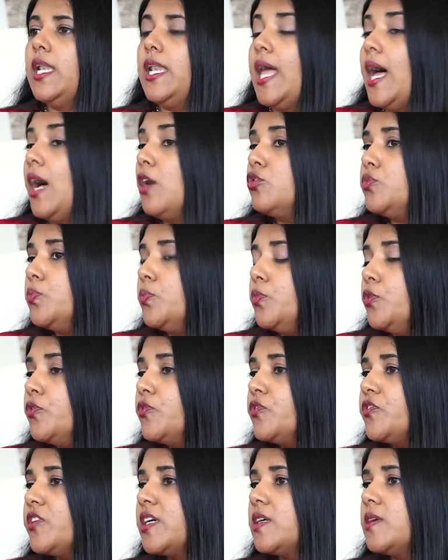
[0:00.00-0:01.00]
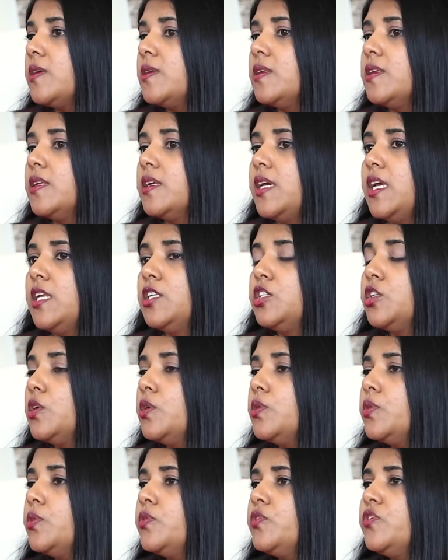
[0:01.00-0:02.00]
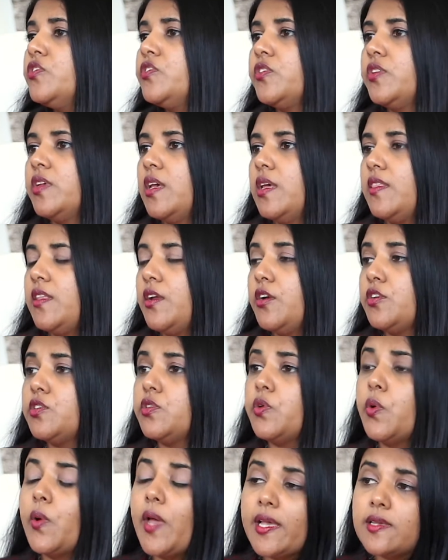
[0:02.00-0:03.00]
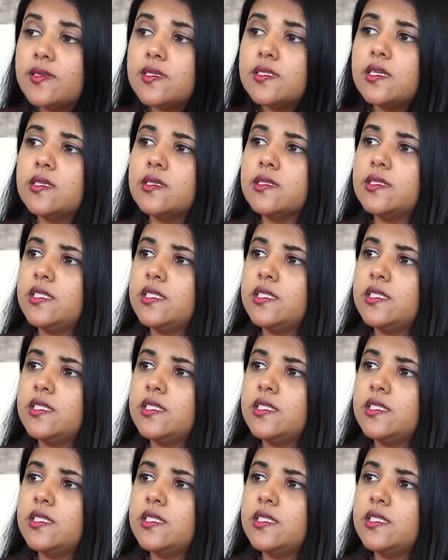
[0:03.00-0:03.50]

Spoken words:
loud musical interludes, there's no external